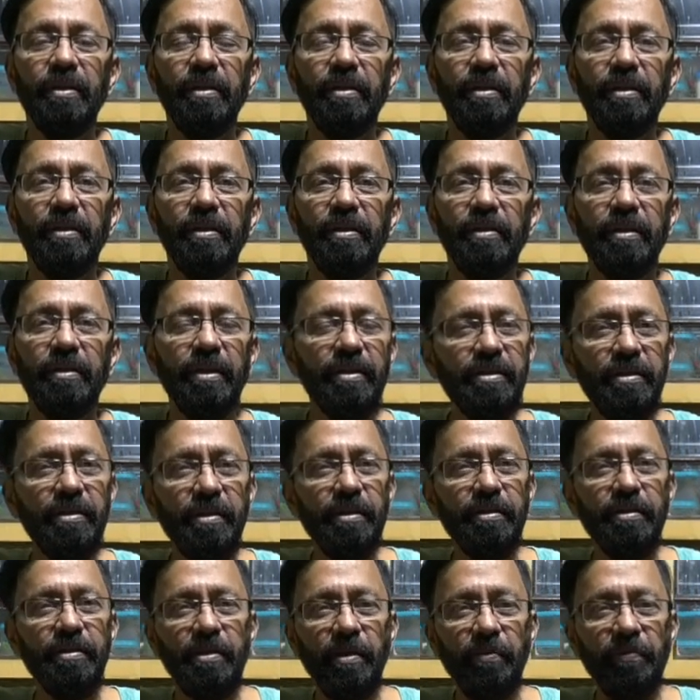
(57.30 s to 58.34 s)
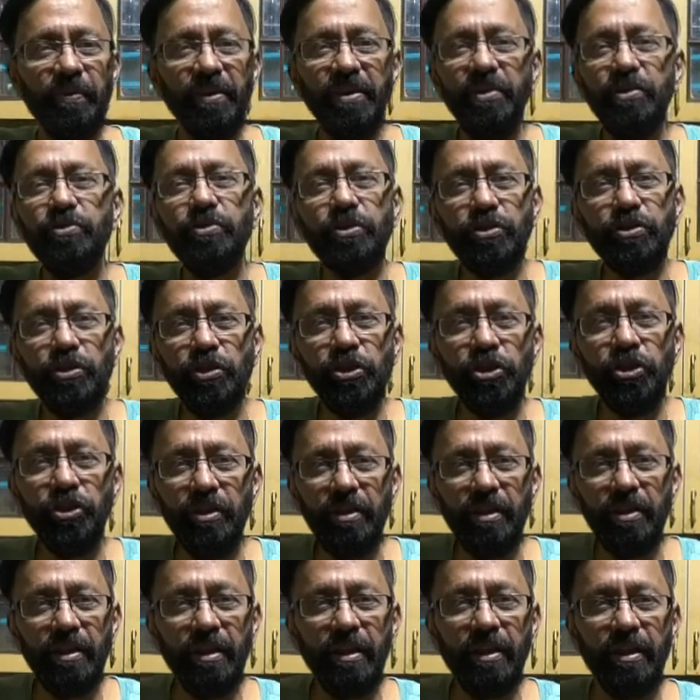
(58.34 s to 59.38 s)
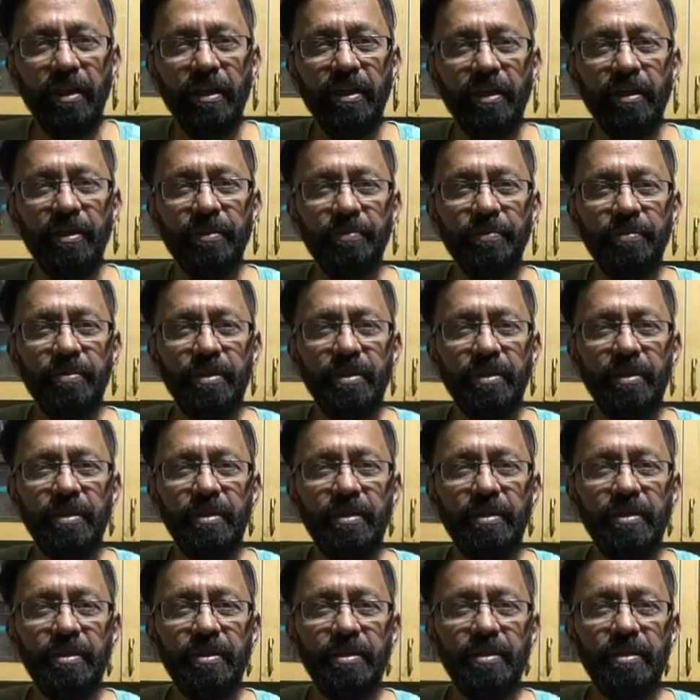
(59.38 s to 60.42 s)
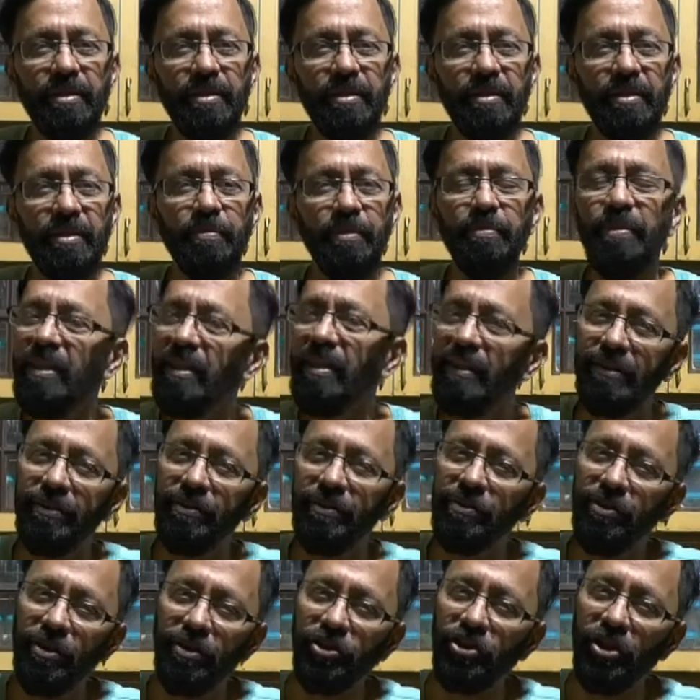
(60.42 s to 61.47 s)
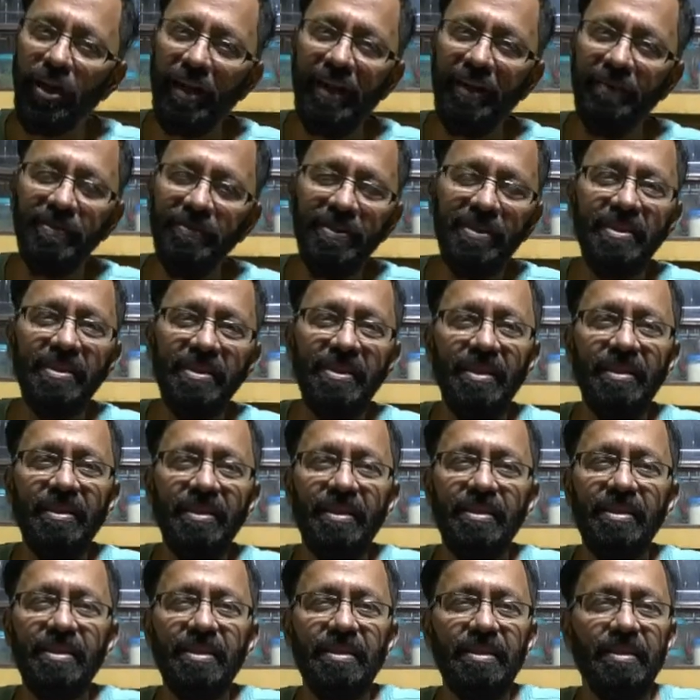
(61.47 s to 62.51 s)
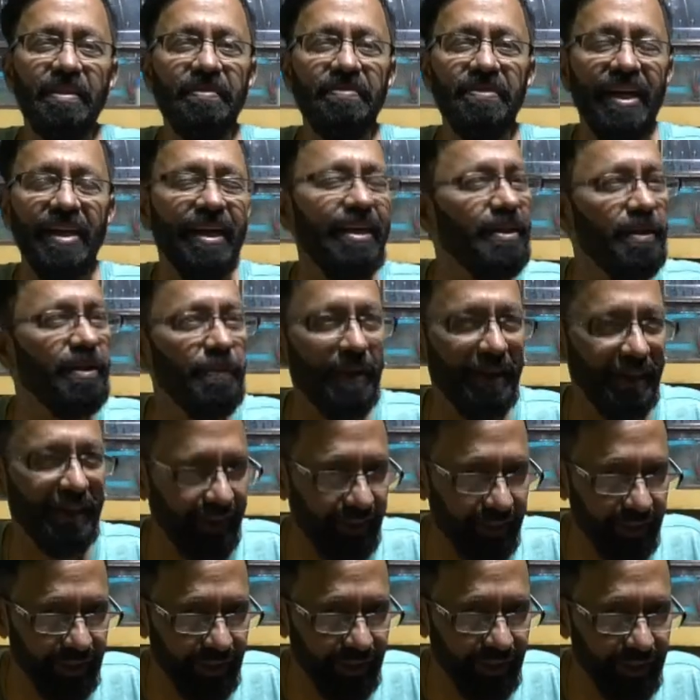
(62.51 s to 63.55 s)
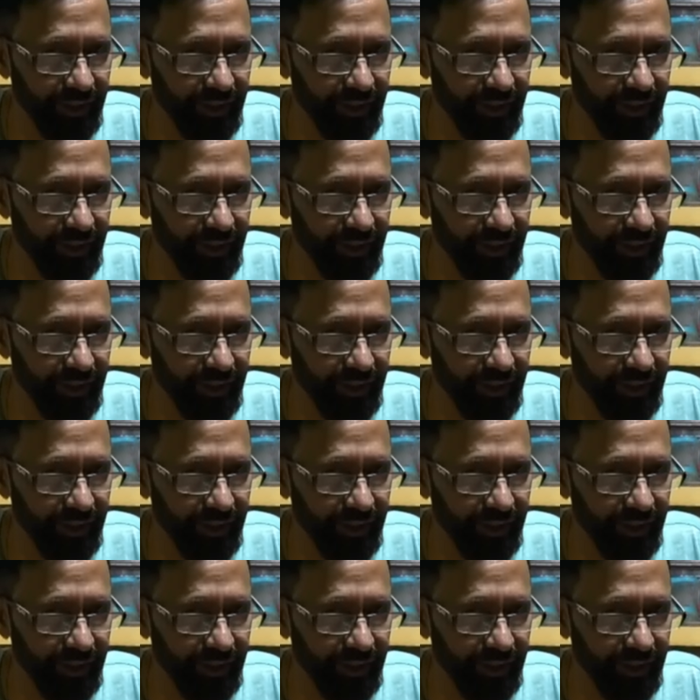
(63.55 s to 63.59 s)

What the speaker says: There's this very traditional Tamilian dish. I haven't seen it served anywhere else.